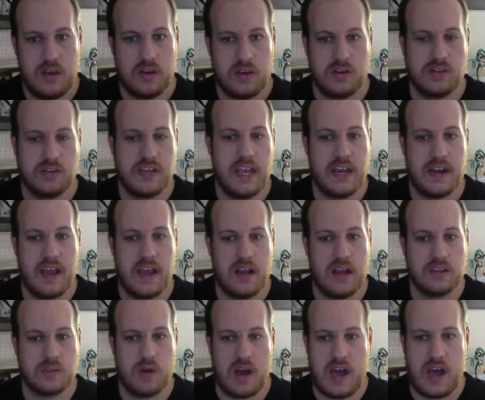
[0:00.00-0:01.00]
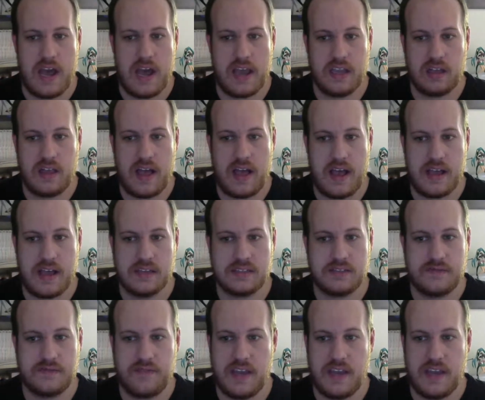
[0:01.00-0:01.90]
You're taken out to a high-class,